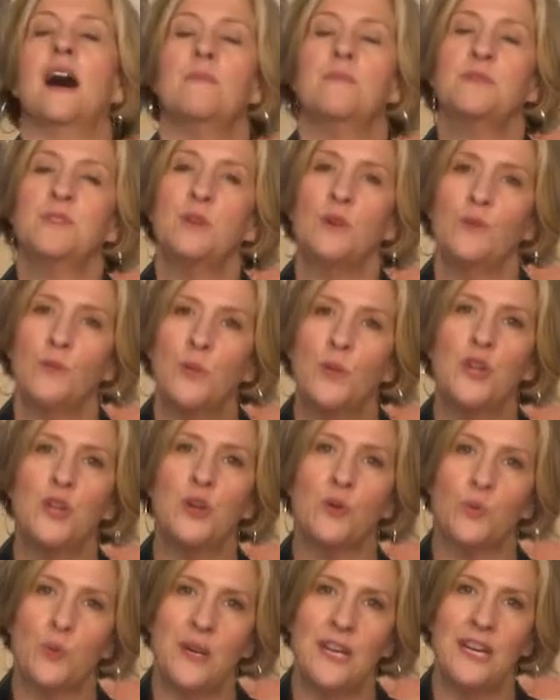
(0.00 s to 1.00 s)
So when
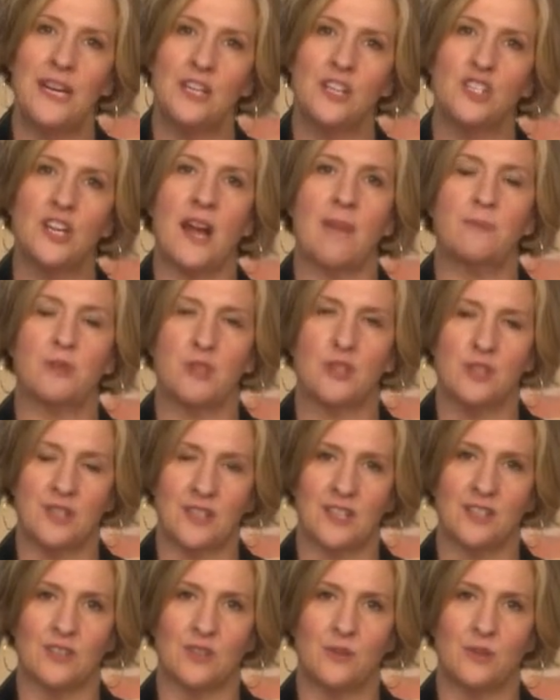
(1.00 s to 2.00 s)
you read chapters
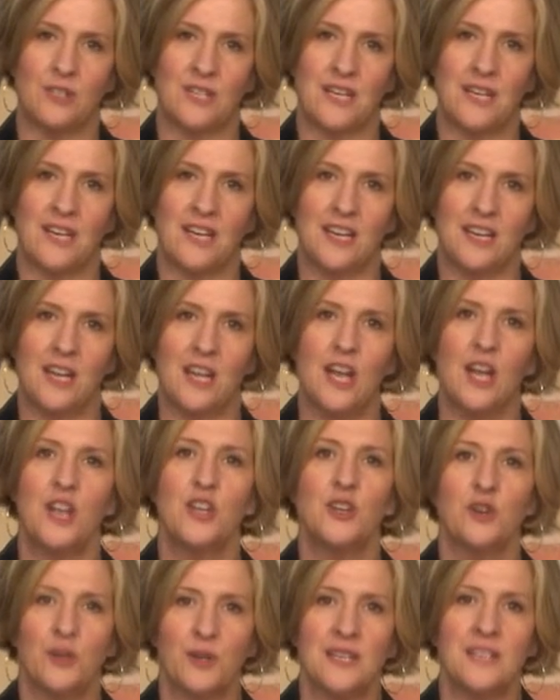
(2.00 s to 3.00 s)
6 through 10,
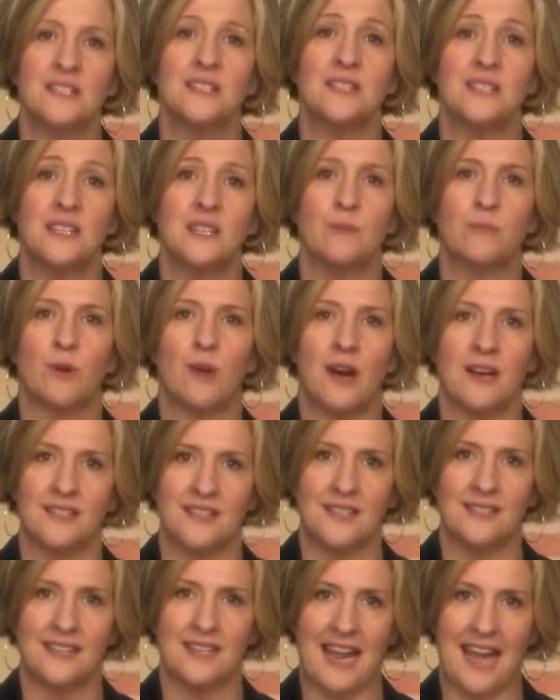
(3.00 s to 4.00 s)
you'll get to see the
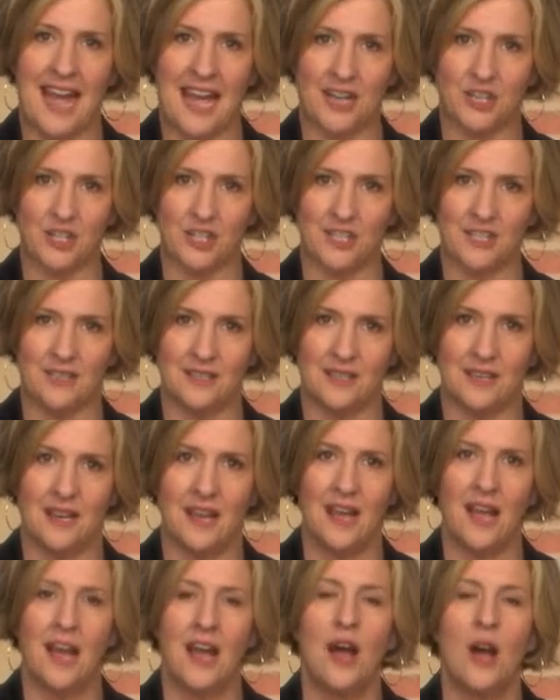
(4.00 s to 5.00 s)
process in action.
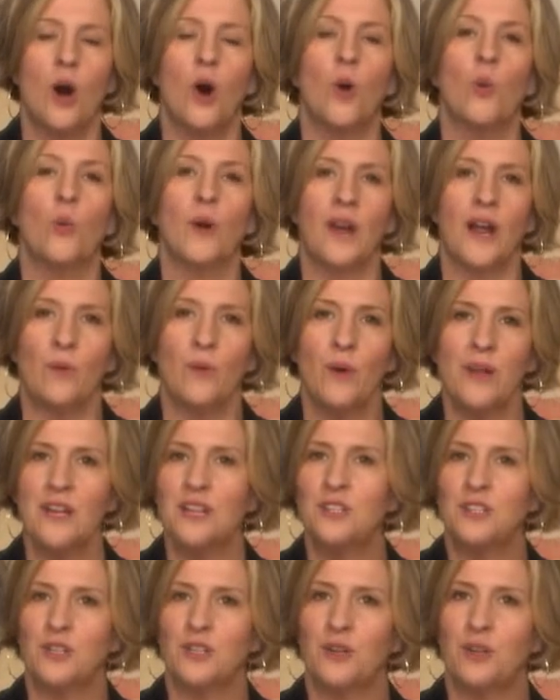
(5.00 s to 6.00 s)
What I want to
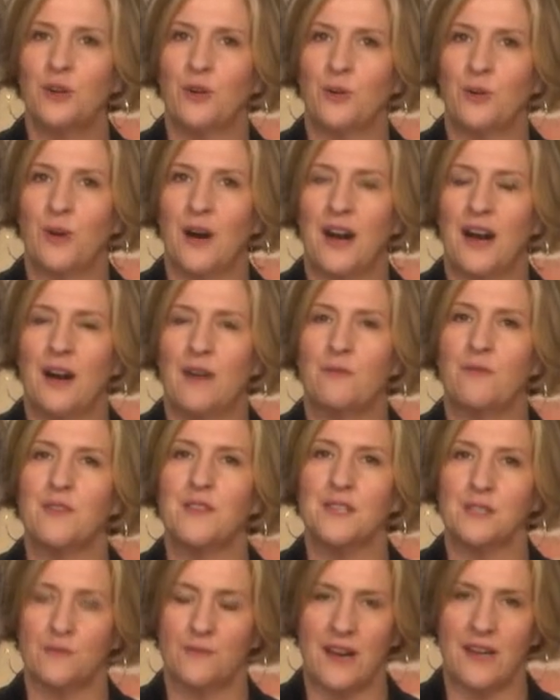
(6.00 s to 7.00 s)
do for
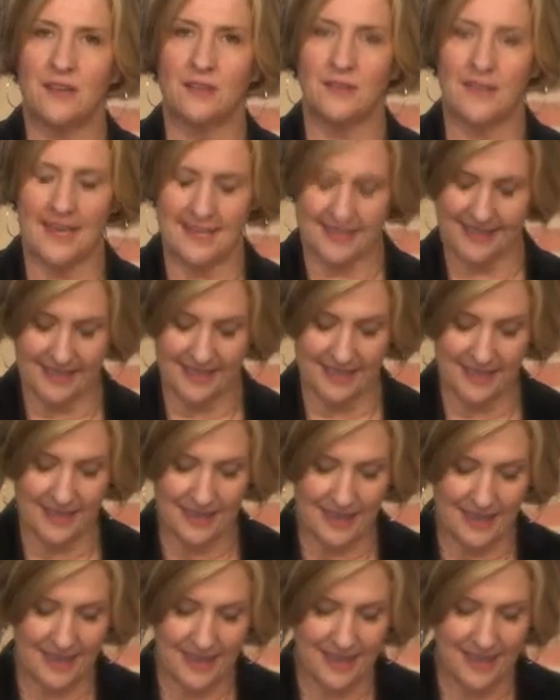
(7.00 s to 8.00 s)
this final lesson
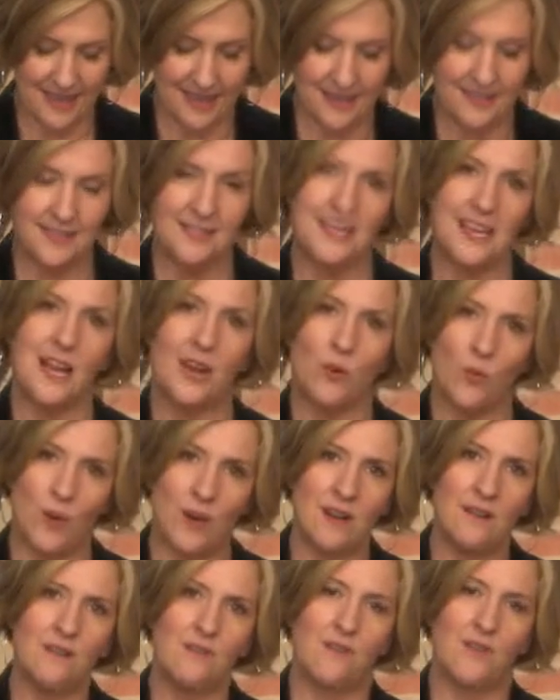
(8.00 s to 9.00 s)
is take
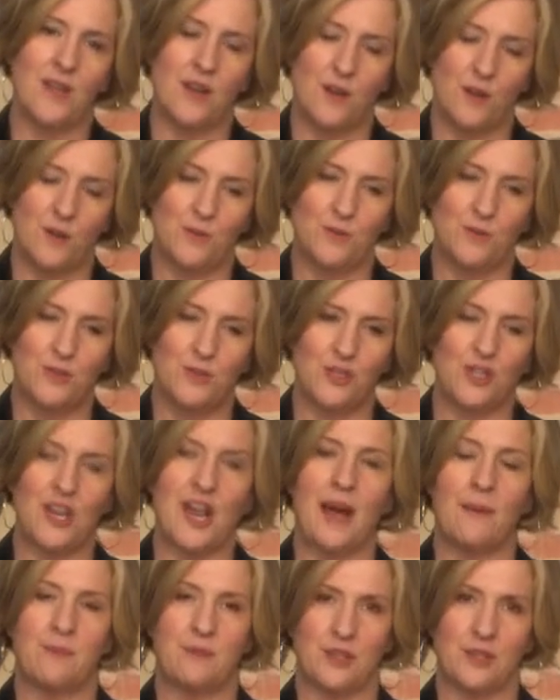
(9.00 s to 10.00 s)
one of those
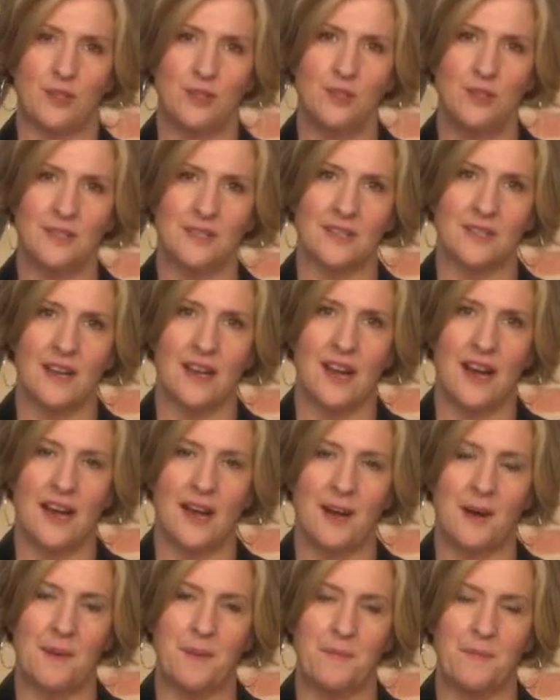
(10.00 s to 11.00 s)
chapters.
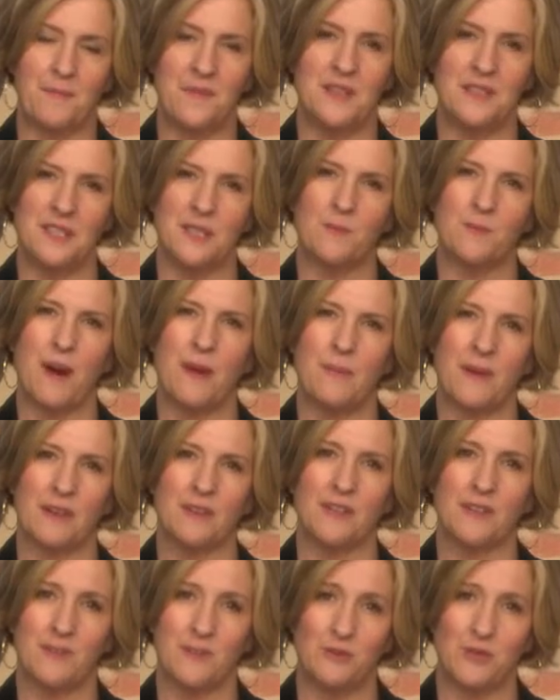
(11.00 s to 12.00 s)
This is
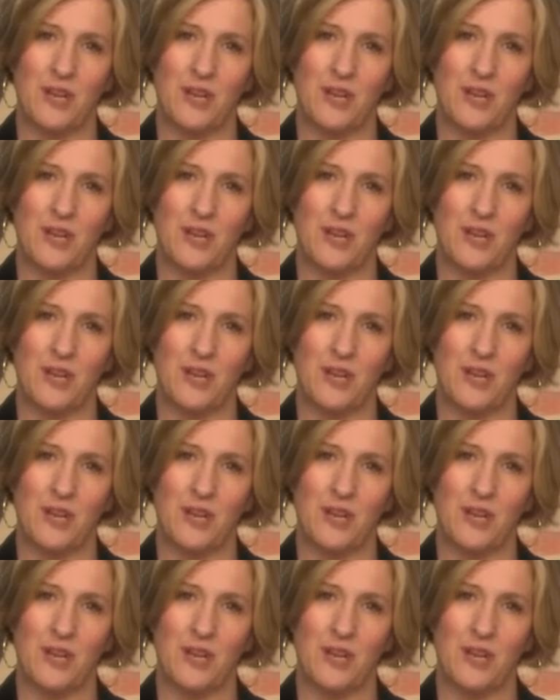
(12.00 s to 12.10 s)
primarily from